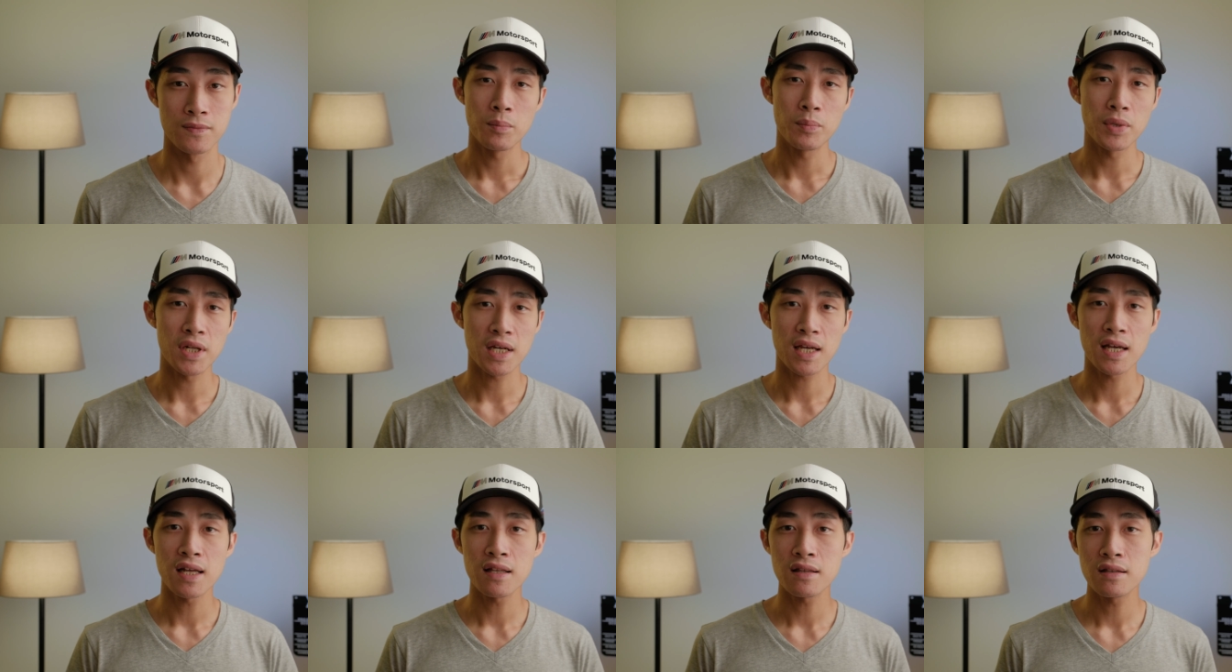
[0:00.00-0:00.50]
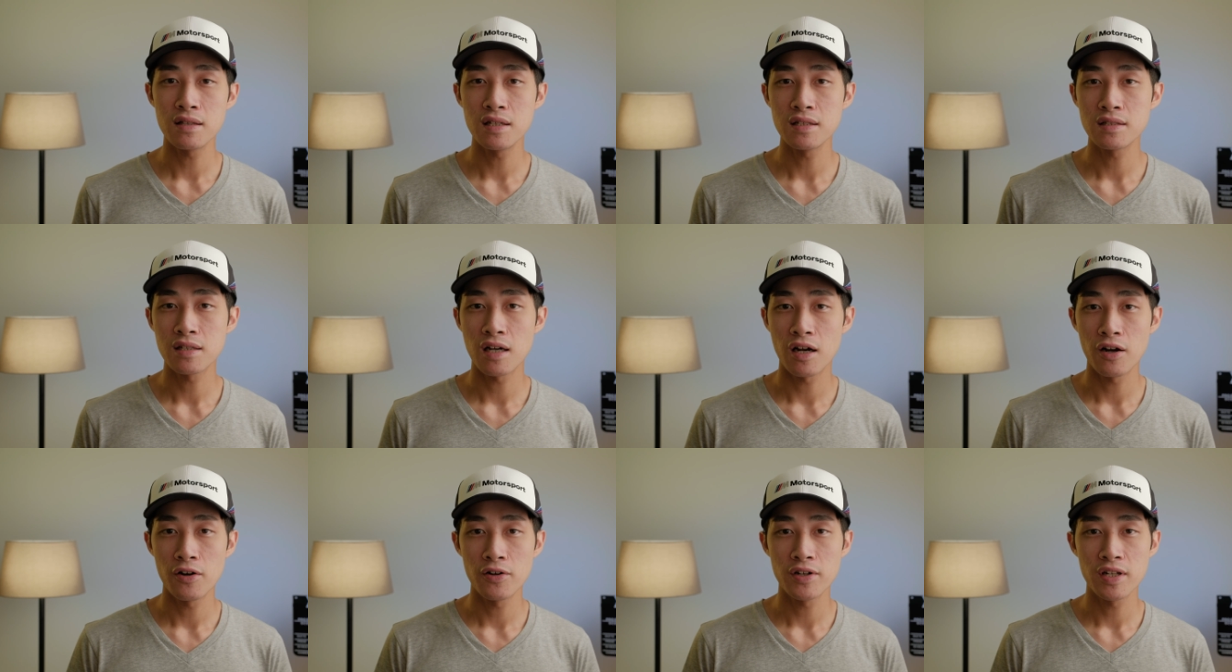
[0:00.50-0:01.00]
But again, these
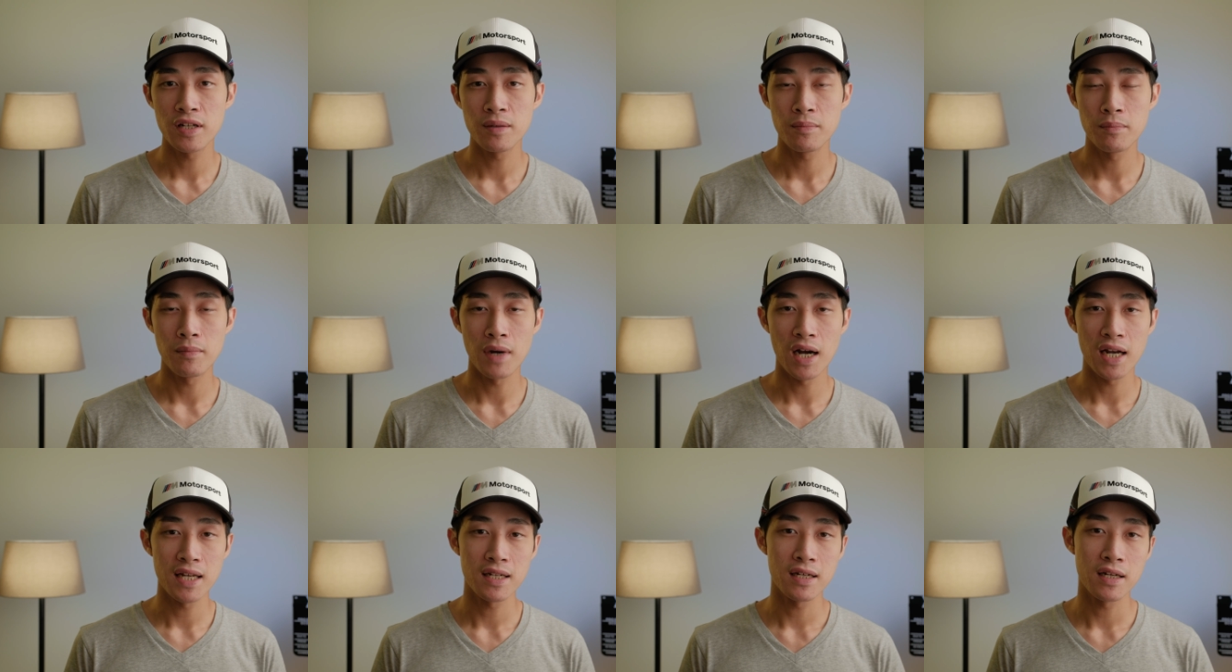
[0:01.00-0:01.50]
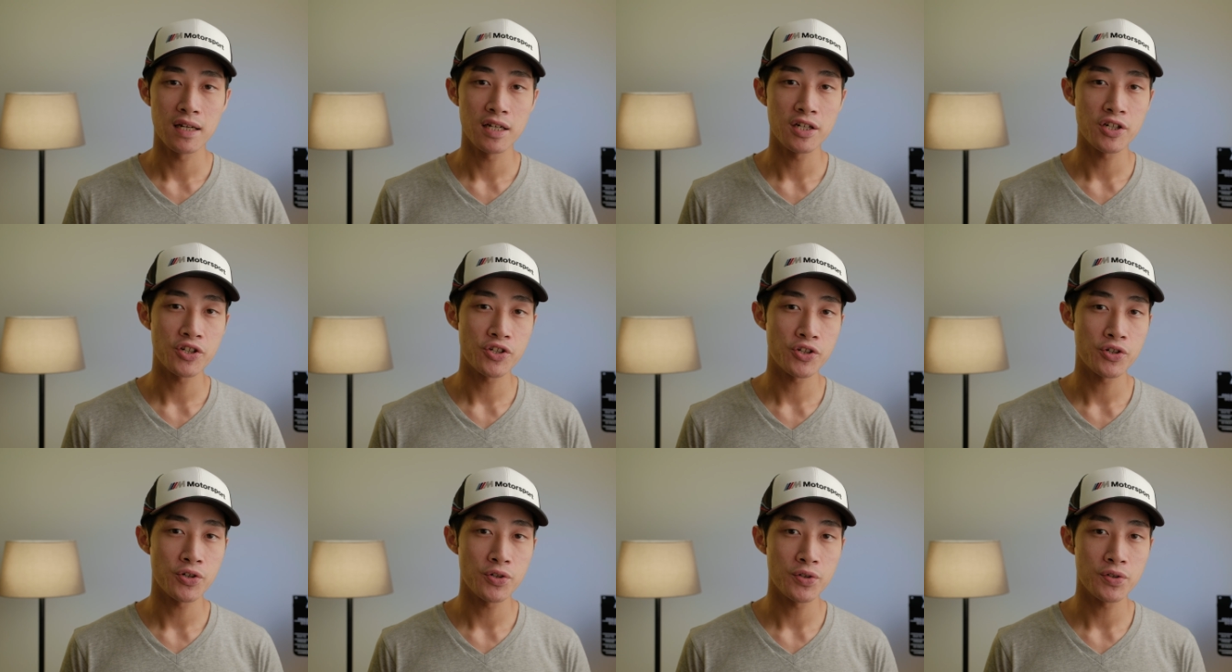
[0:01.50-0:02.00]
are only minor
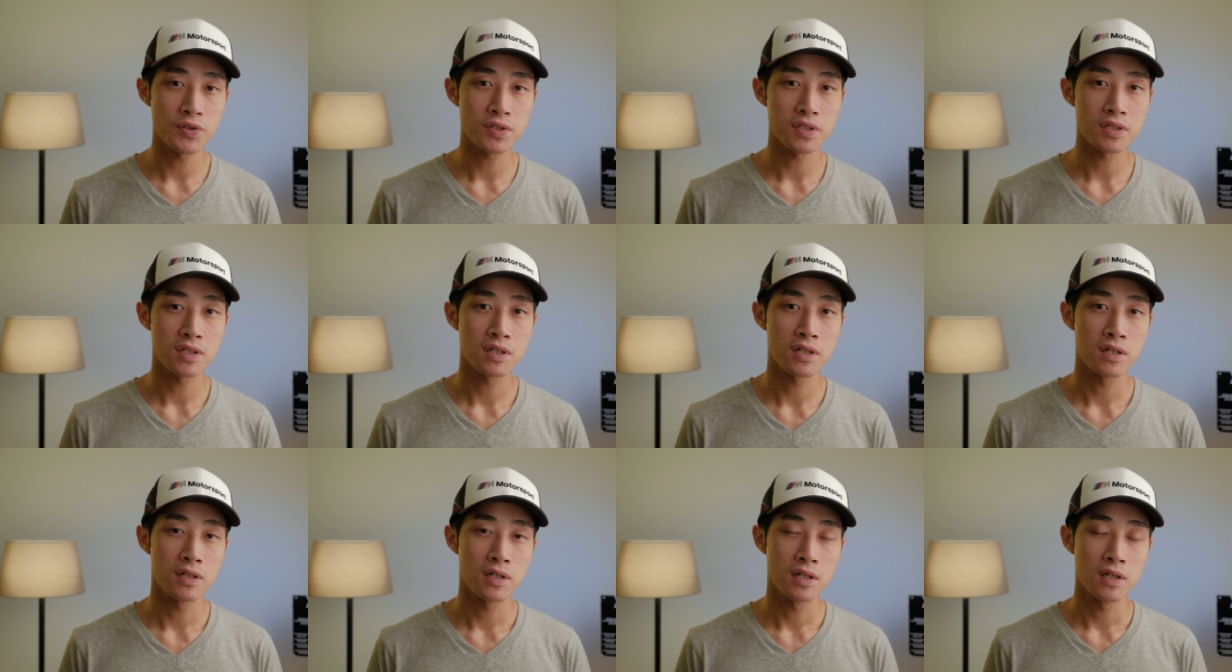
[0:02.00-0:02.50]
issues.